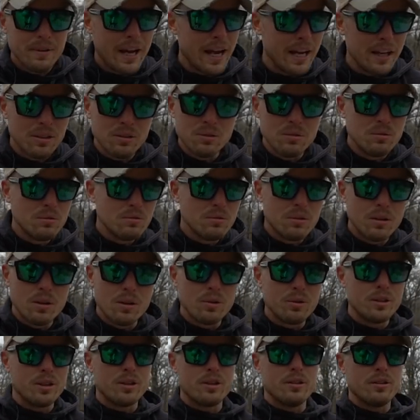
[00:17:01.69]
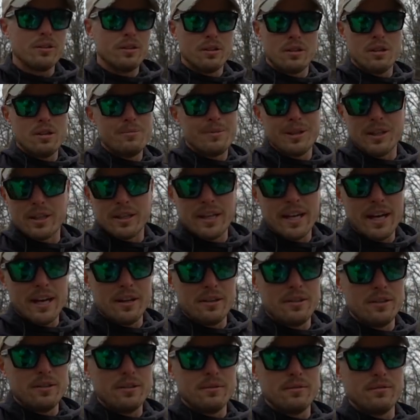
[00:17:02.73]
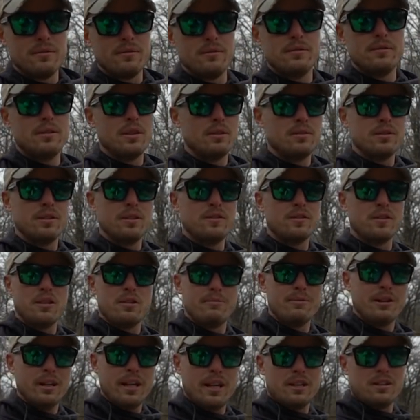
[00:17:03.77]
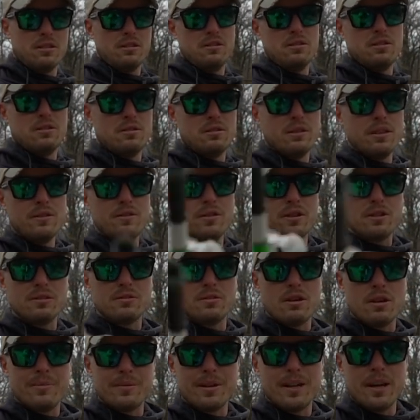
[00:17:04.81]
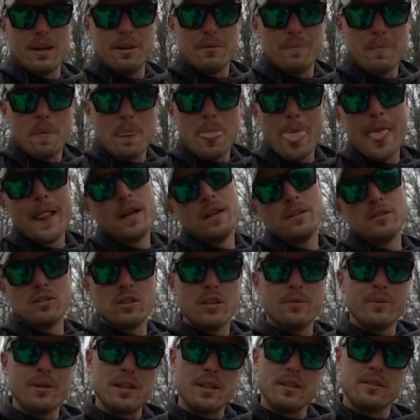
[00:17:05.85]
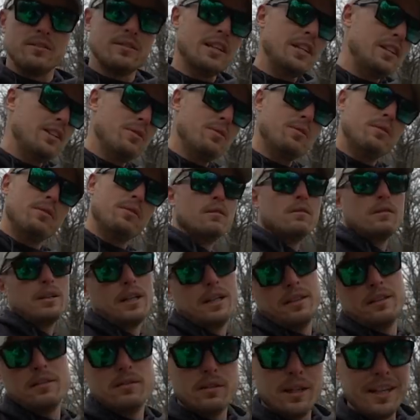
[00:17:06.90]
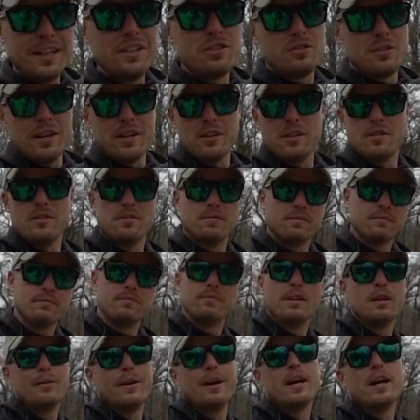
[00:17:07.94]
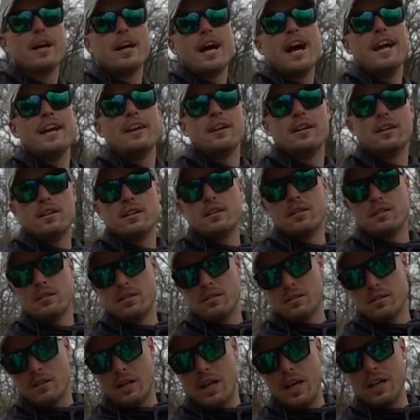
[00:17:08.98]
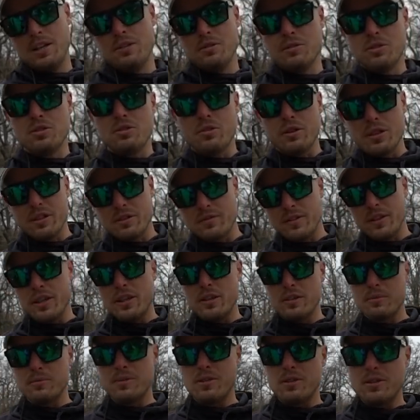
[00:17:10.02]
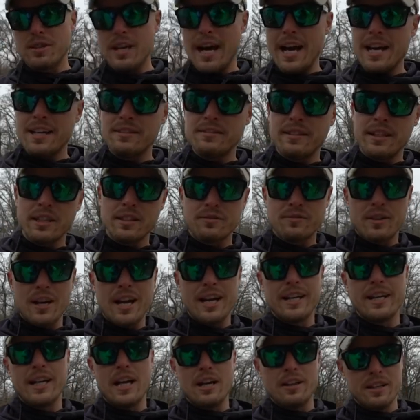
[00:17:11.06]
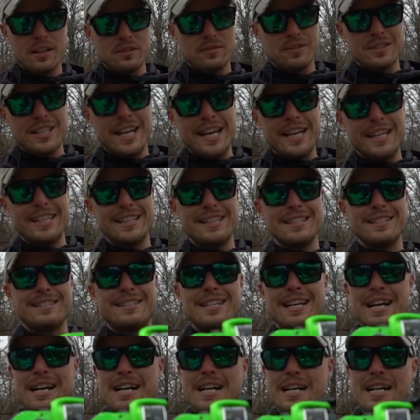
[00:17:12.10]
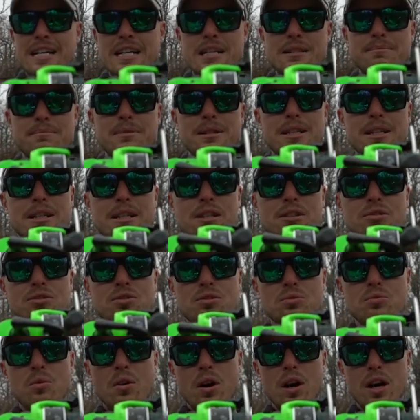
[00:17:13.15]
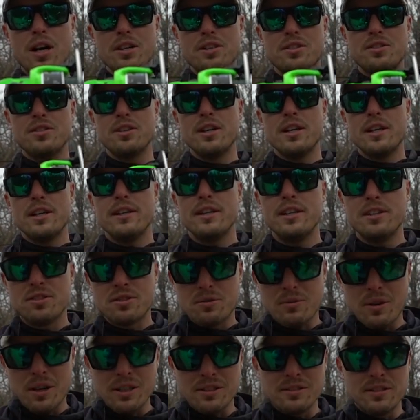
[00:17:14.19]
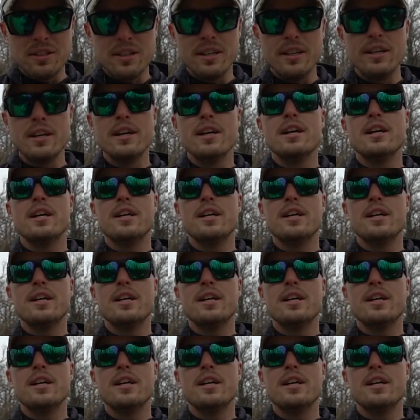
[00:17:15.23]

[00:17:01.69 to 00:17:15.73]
handle or your your email account or don't leave your email actually just leave your Instagram account so then we can send you I, I need your address anyway hey I do enjoy these videos with you guys. Thanks for hanging out. Thanks for taking the time to watch these crusty